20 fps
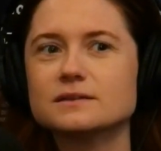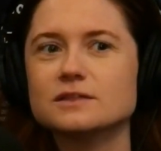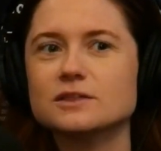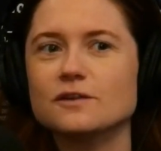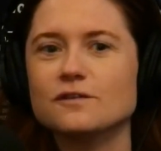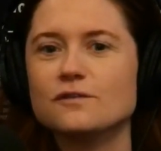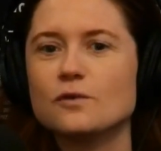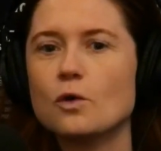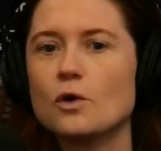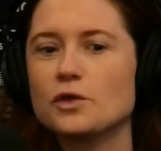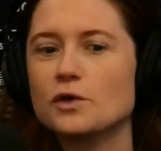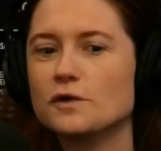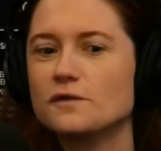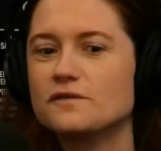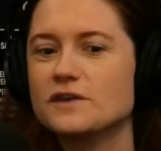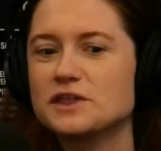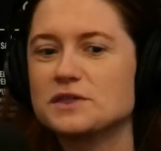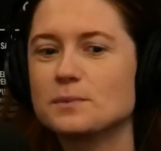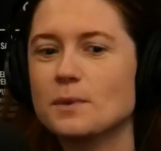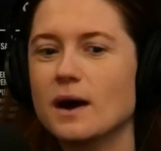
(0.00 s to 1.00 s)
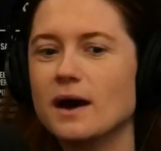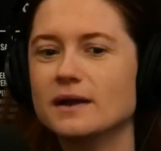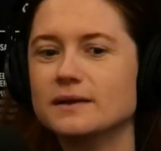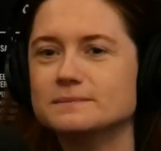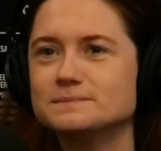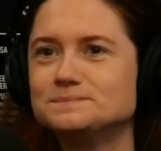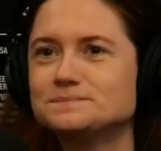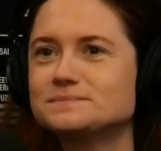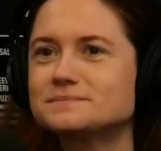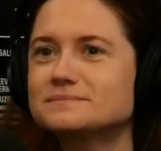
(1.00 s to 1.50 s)
the fourth or fifth
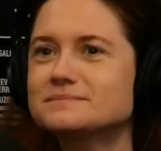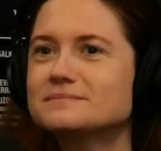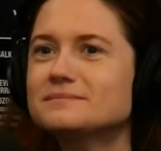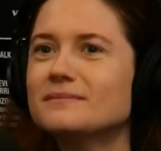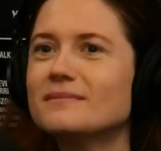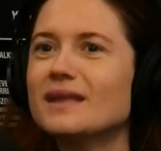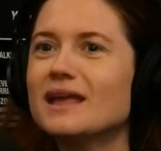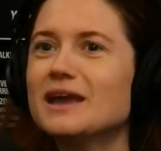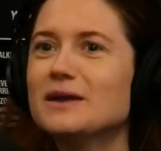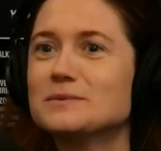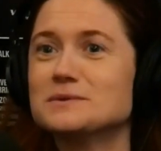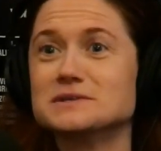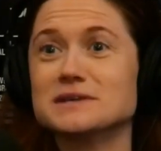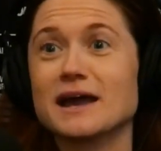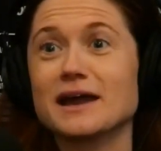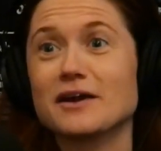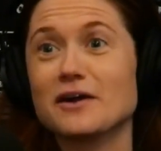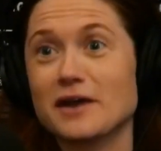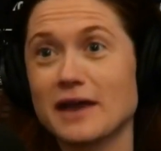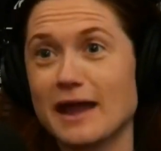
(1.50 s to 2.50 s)
one, it was like,